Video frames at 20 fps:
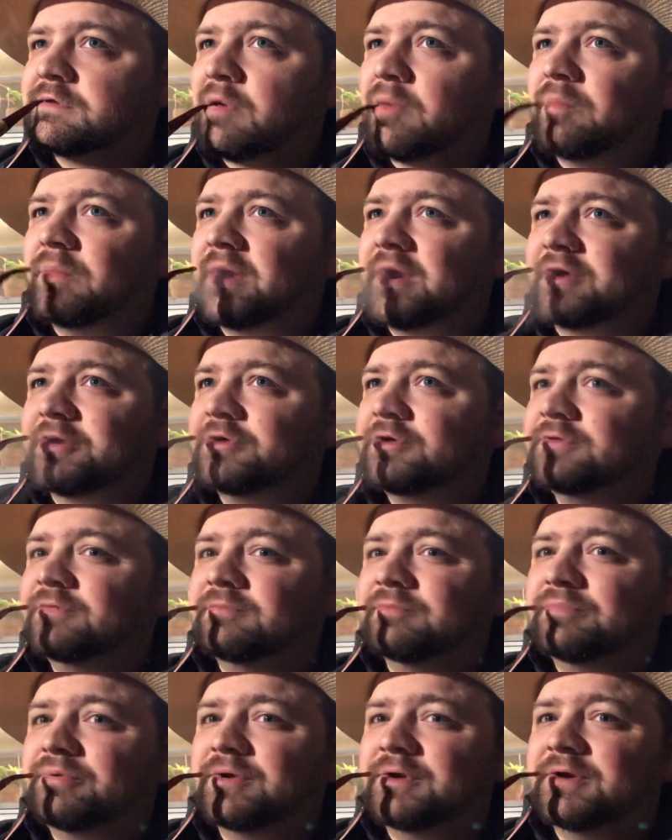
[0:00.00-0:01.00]
But I
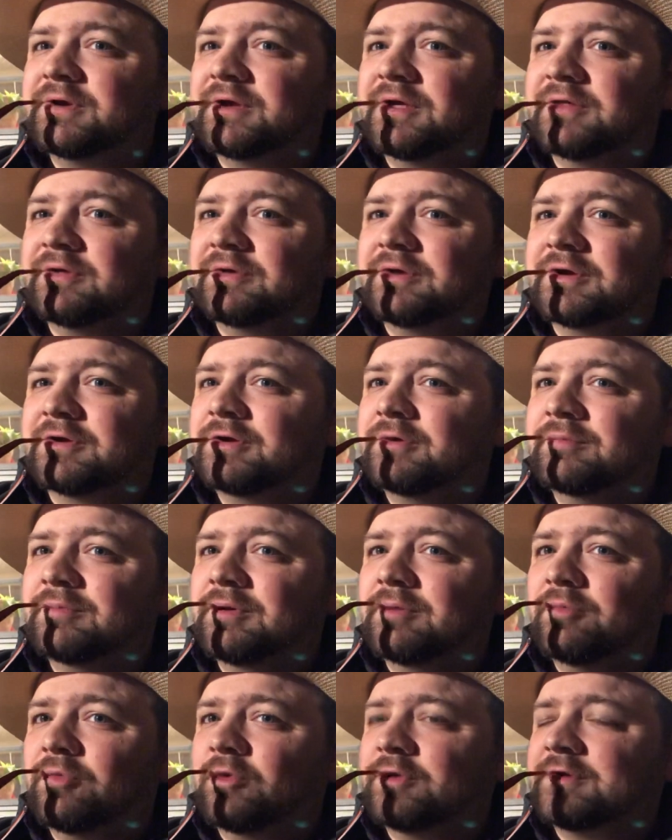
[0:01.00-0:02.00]
couldn't put
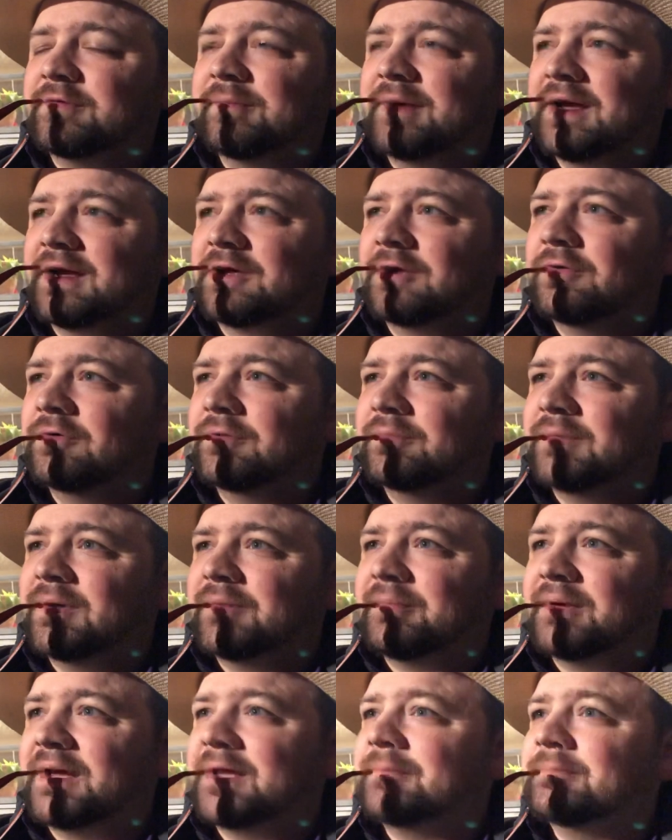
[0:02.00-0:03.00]
more tobacco in my
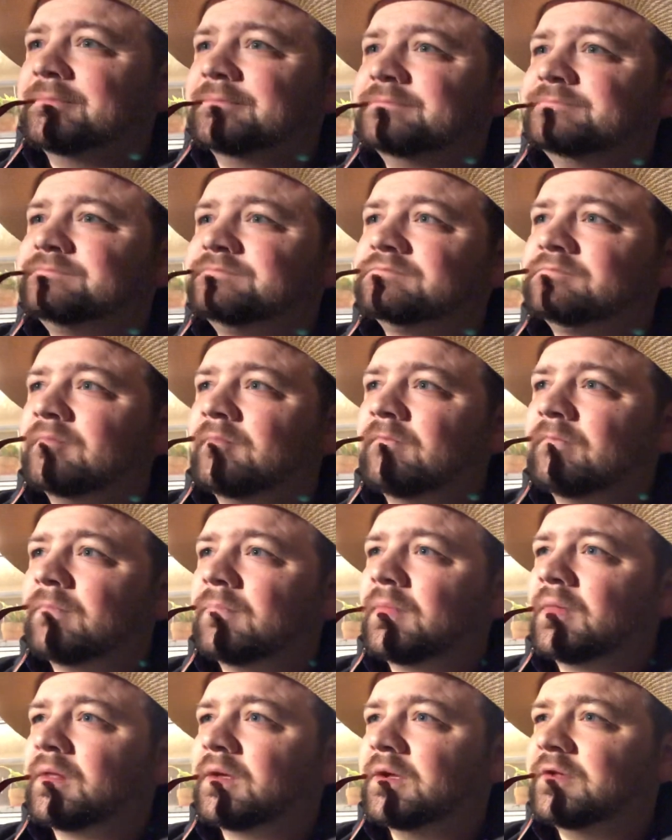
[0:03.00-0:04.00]
pipe
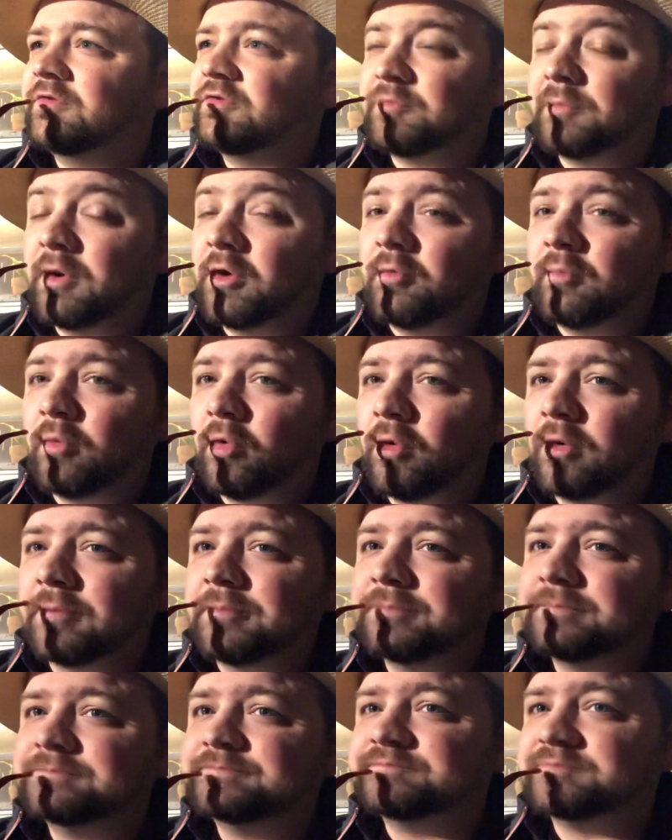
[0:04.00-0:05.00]
and smoke more
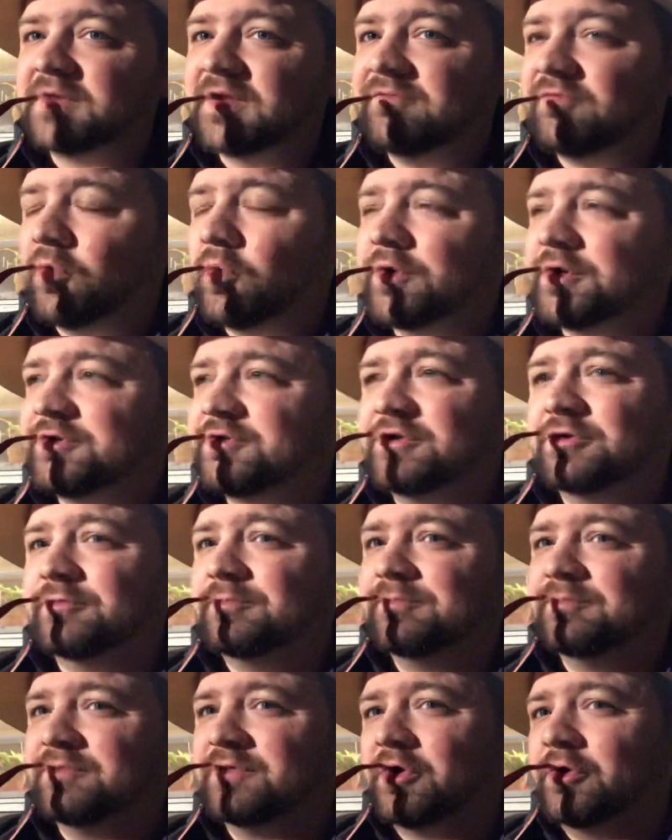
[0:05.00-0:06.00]
if I wanted to
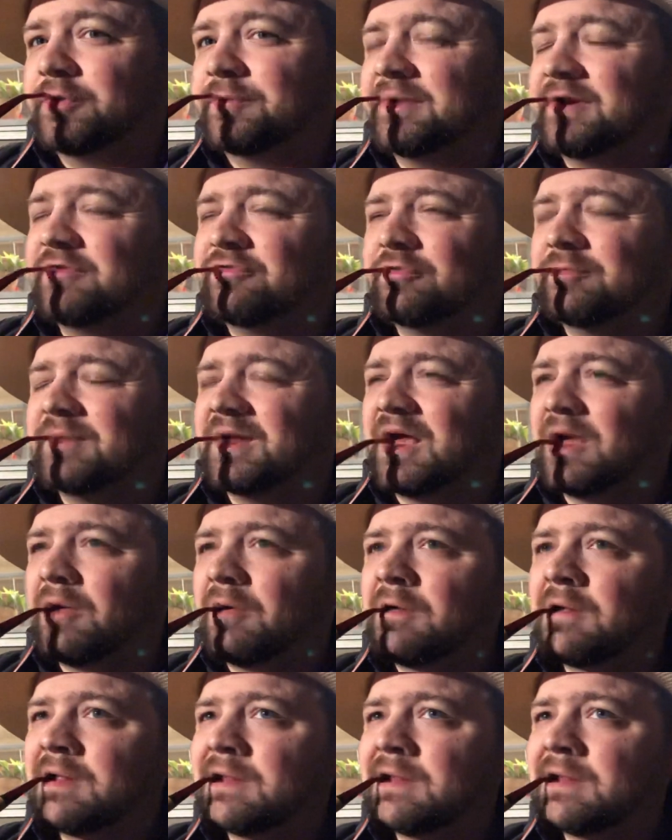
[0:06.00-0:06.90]
30 minutes from now.